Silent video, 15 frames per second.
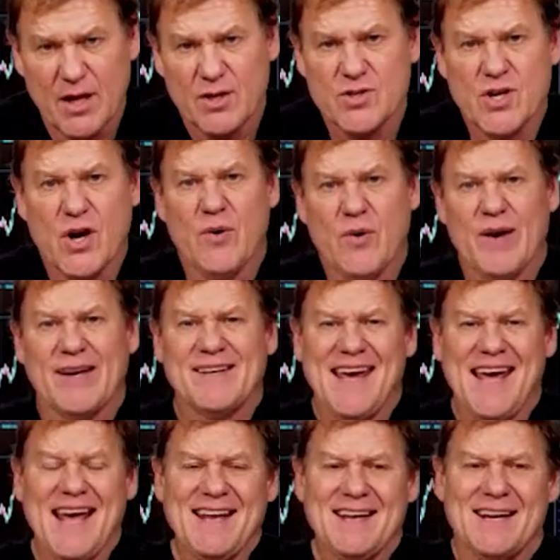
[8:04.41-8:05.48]
So in
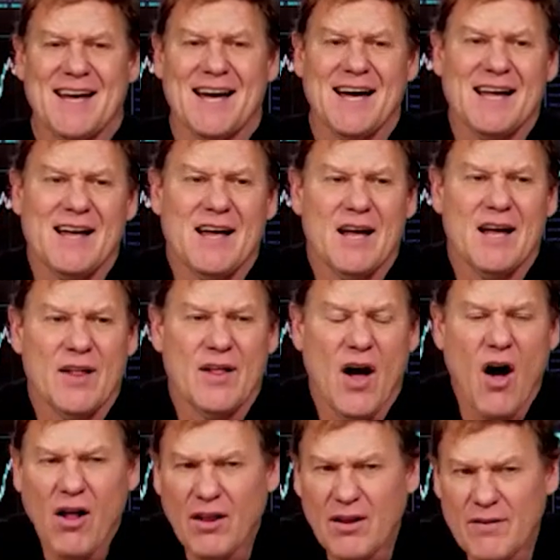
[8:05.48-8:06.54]
Canada,
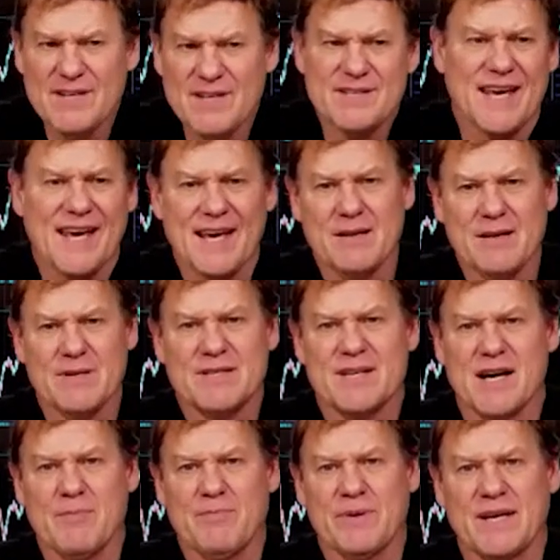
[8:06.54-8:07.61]
all of these cannabis
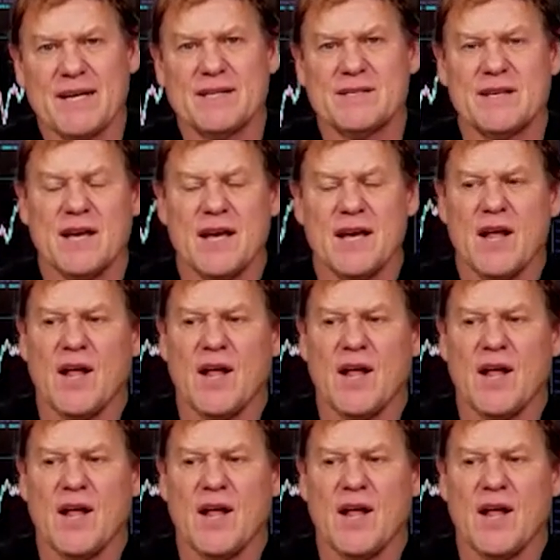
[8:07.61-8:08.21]
companies